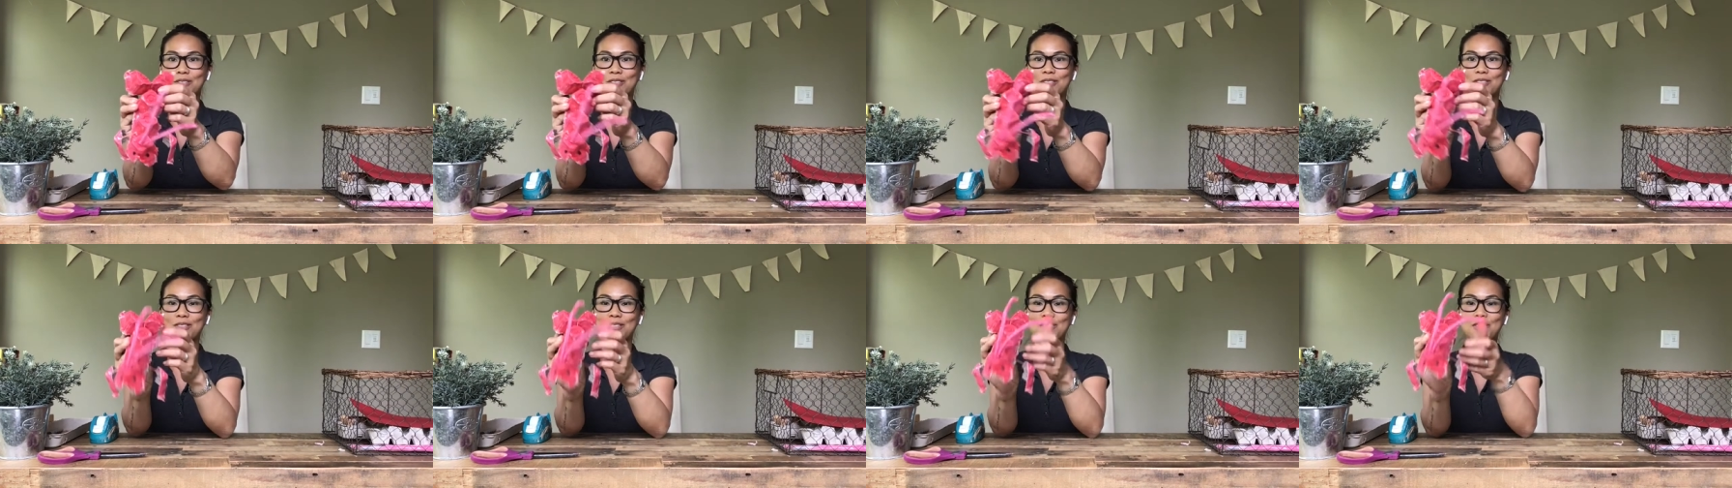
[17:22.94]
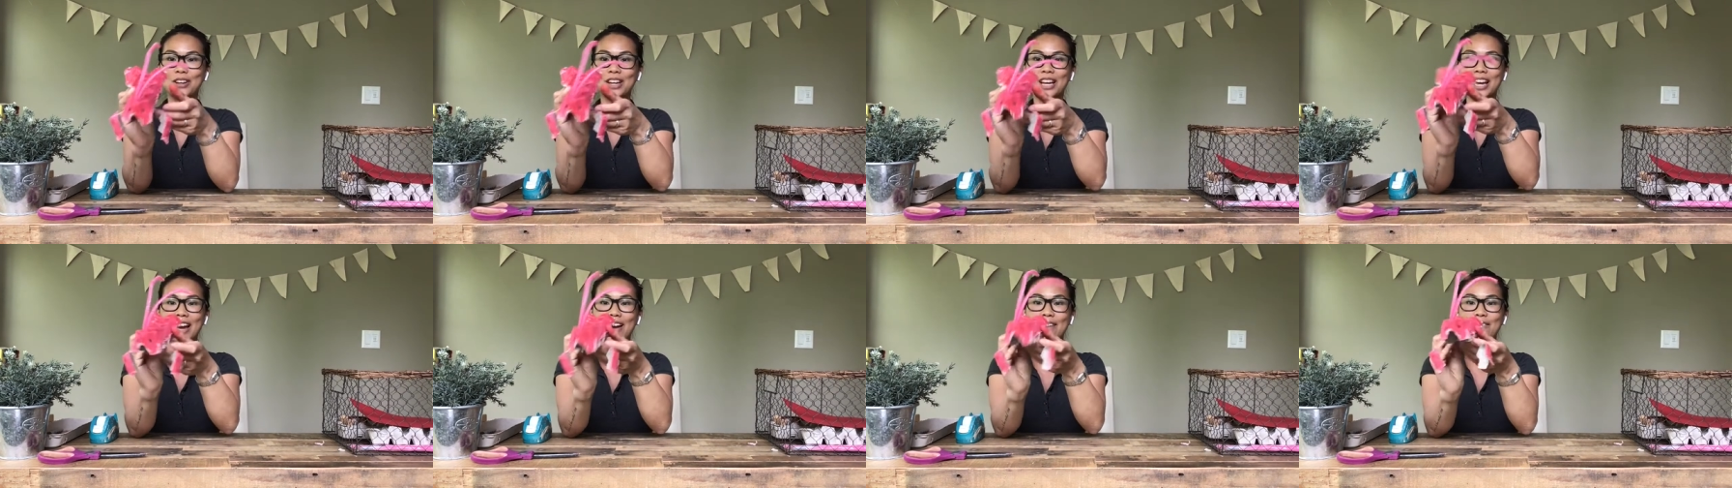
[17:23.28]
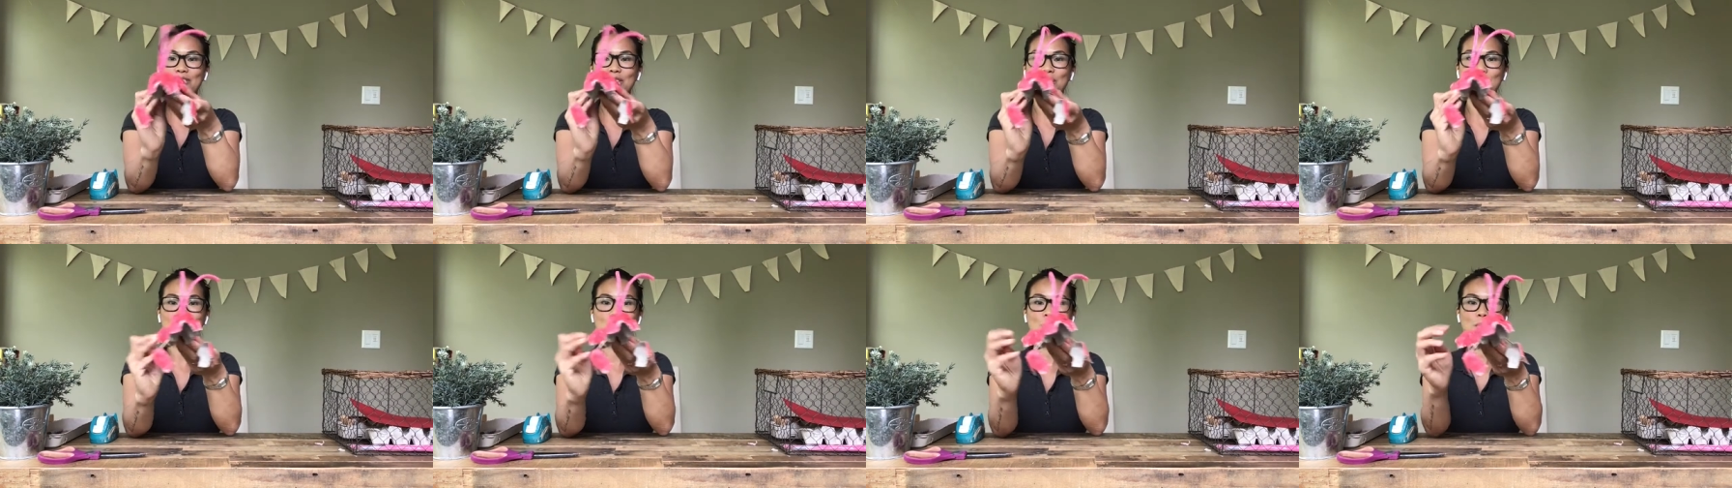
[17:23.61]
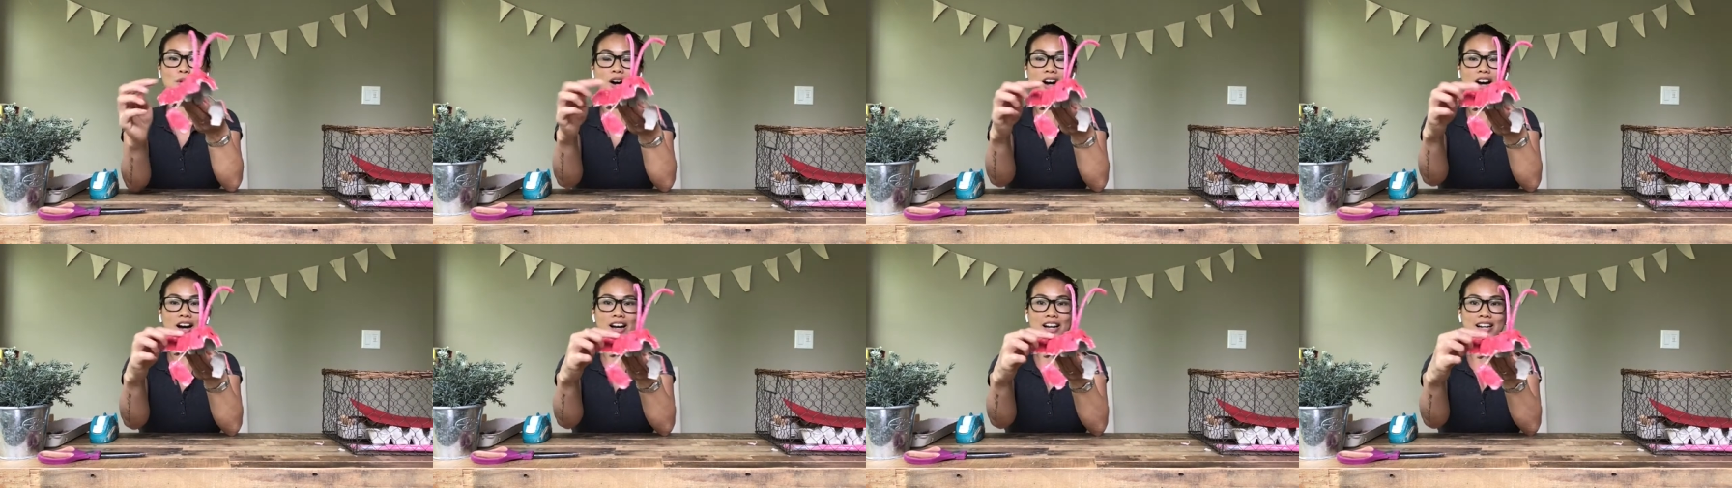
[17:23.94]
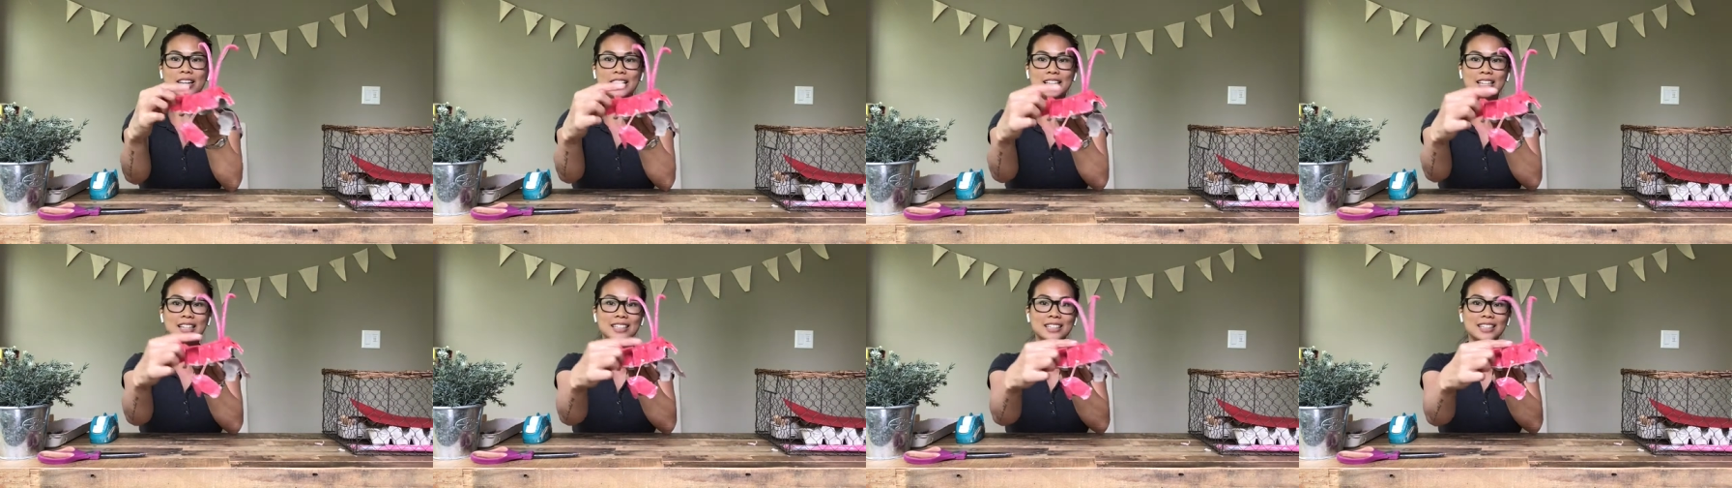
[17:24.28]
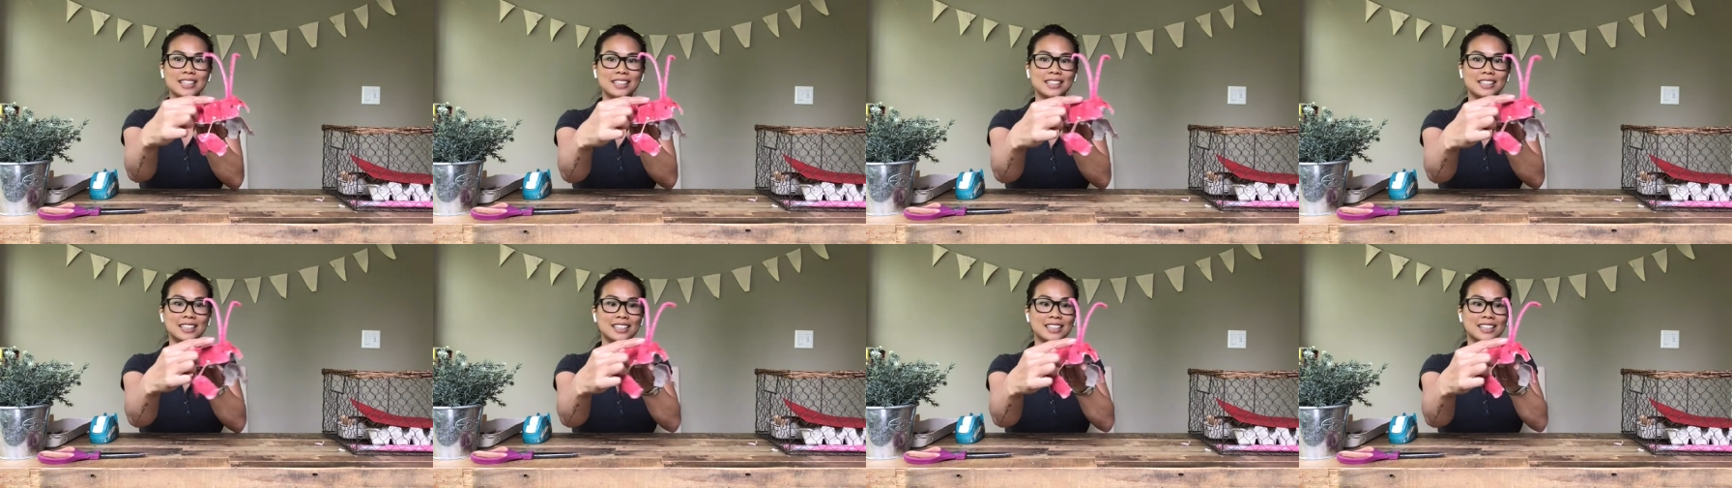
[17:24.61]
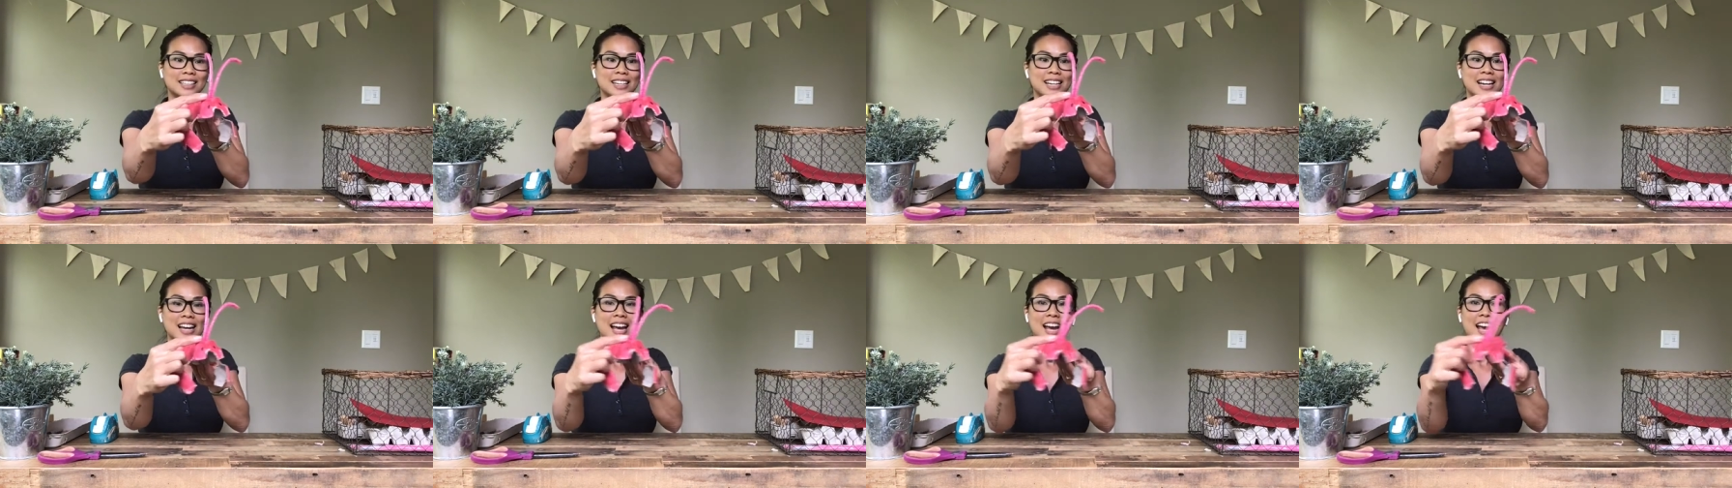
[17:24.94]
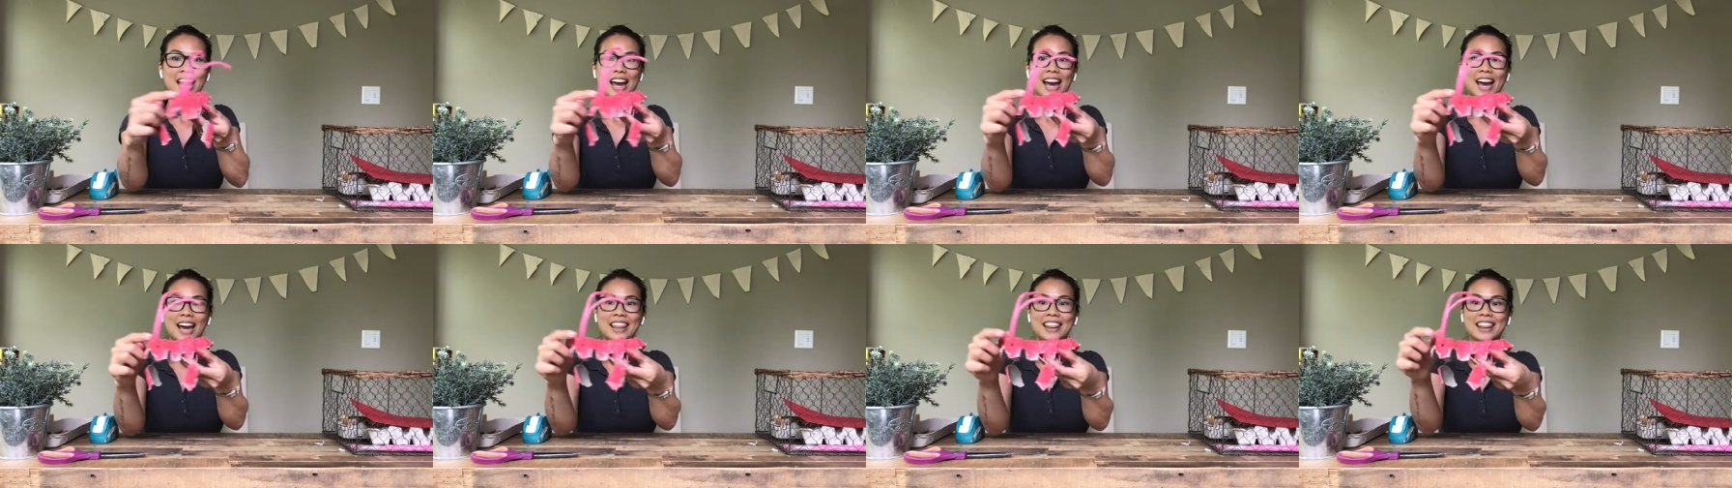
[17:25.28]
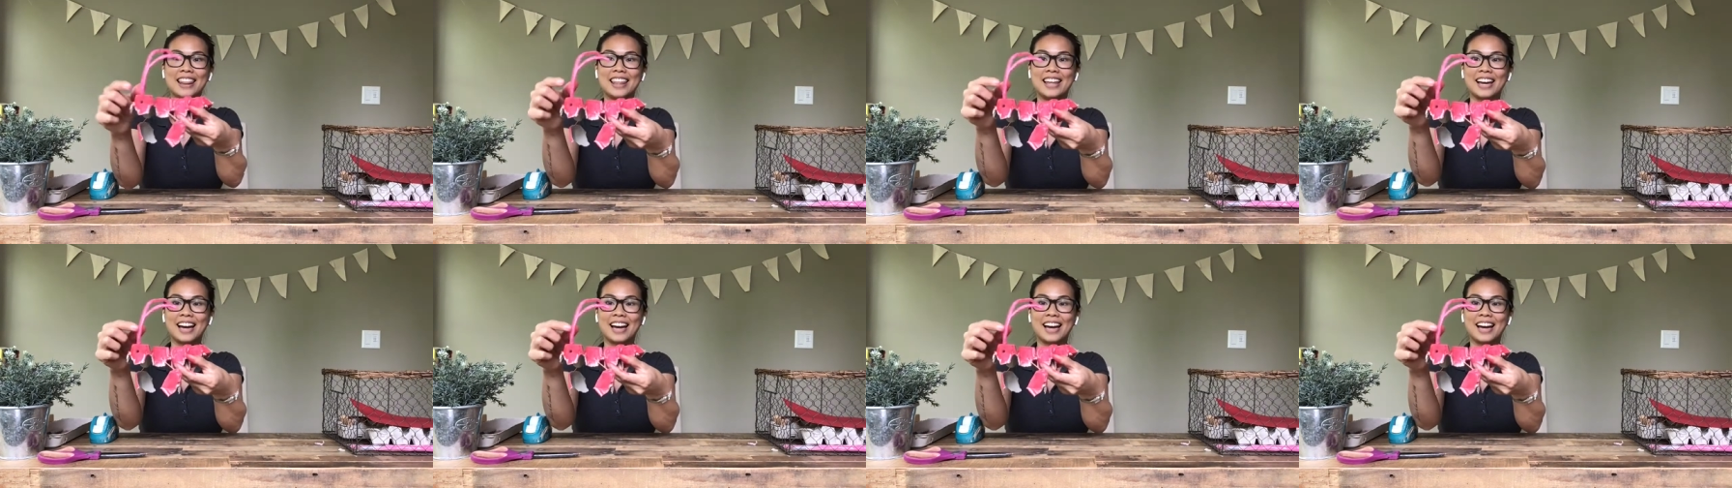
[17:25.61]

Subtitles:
We have the body, the